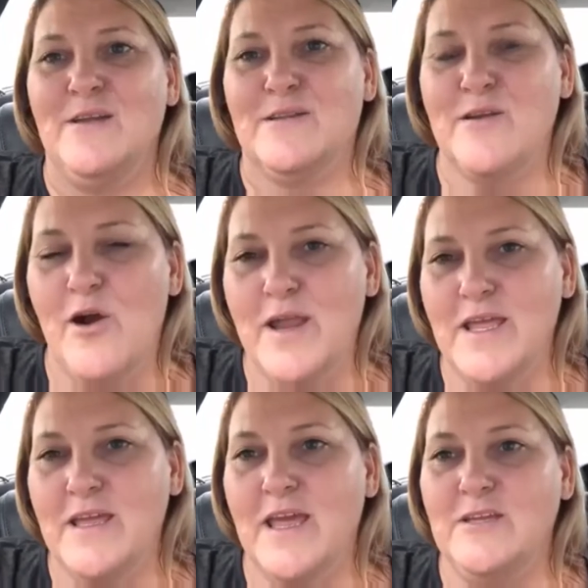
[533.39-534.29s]

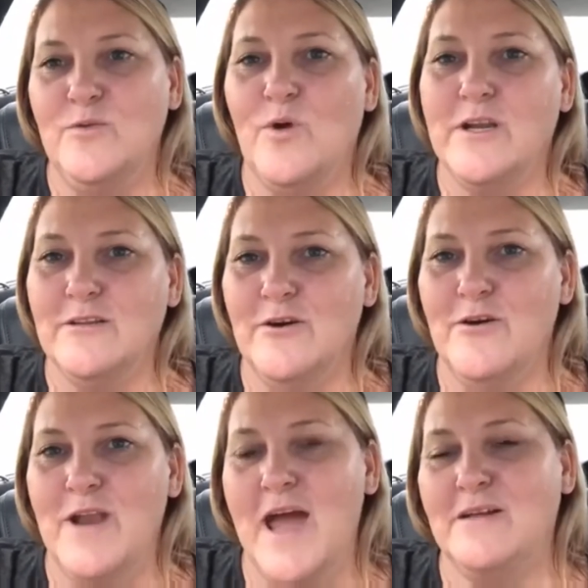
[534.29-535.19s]
starting and you want to
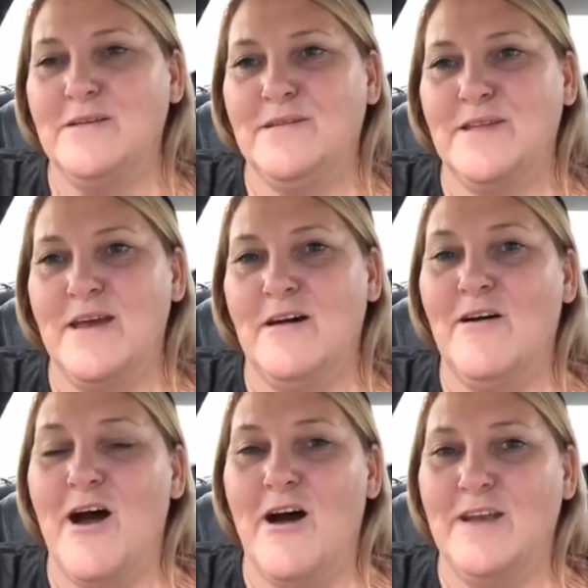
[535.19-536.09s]
learn how to
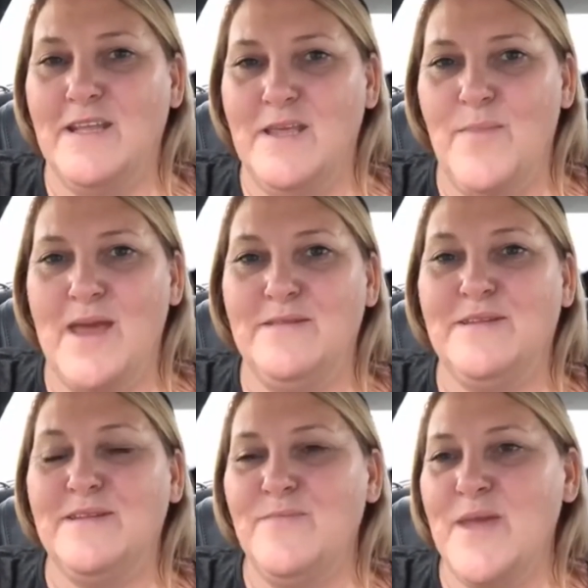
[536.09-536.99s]
sell on eBay,
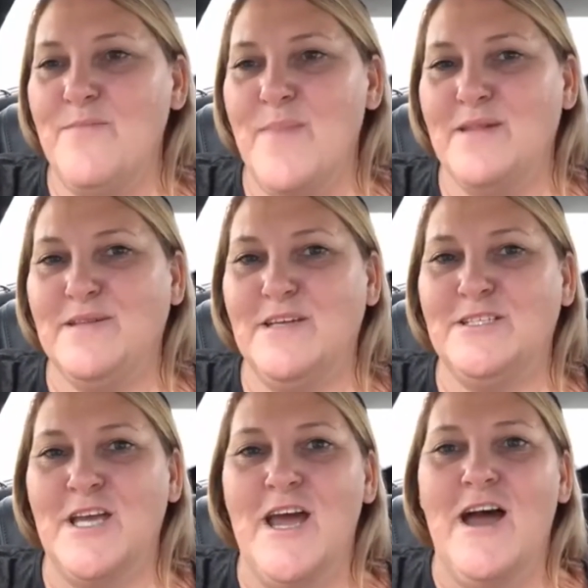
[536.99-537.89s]
send me a message.